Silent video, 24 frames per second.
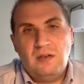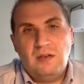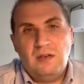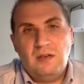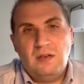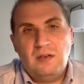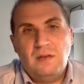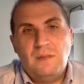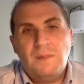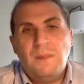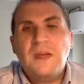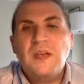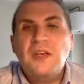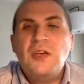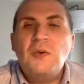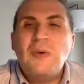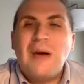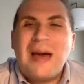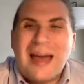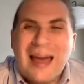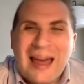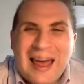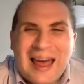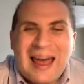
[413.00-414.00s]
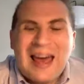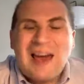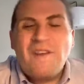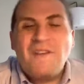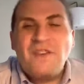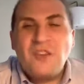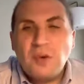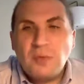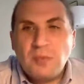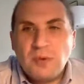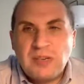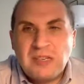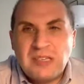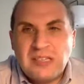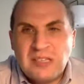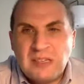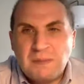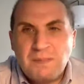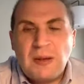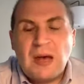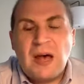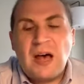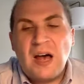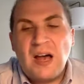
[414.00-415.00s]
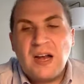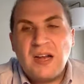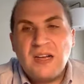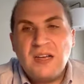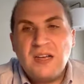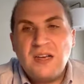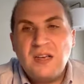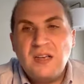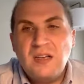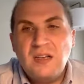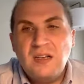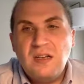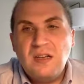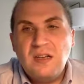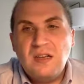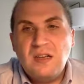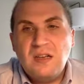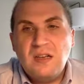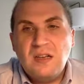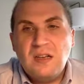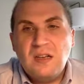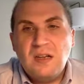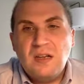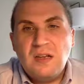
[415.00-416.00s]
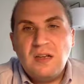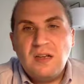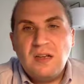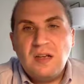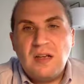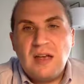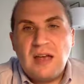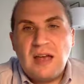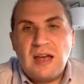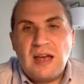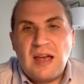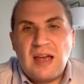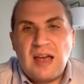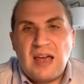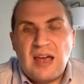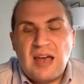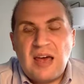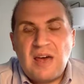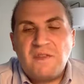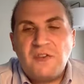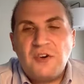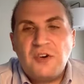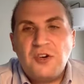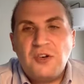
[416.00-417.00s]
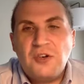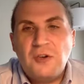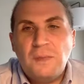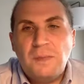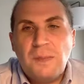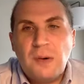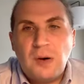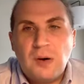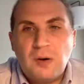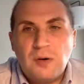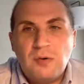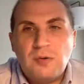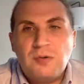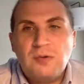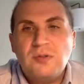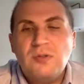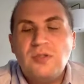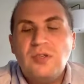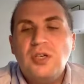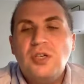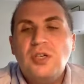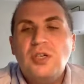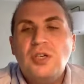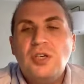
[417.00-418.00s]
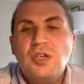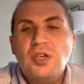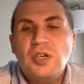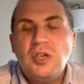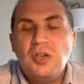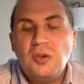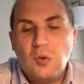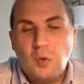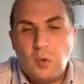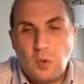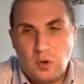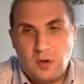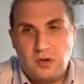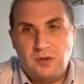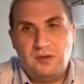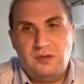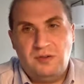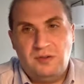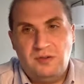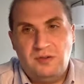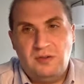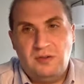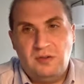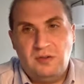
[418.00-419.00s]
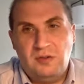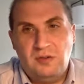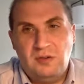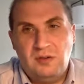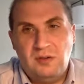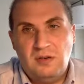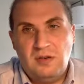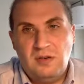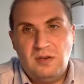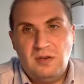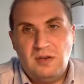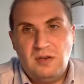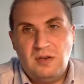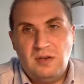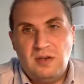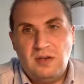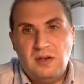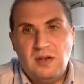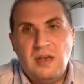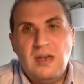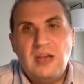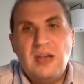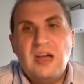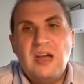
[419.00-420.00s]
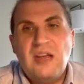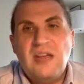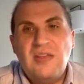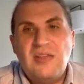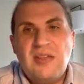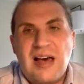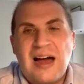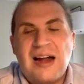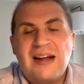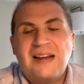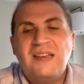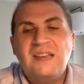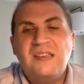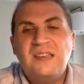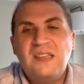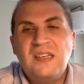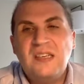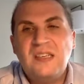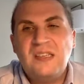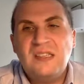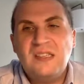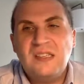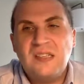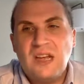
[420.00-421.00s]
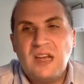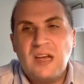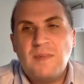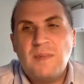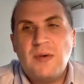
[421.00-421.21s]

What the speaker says: But you have to respond after you post yours. That is the assignment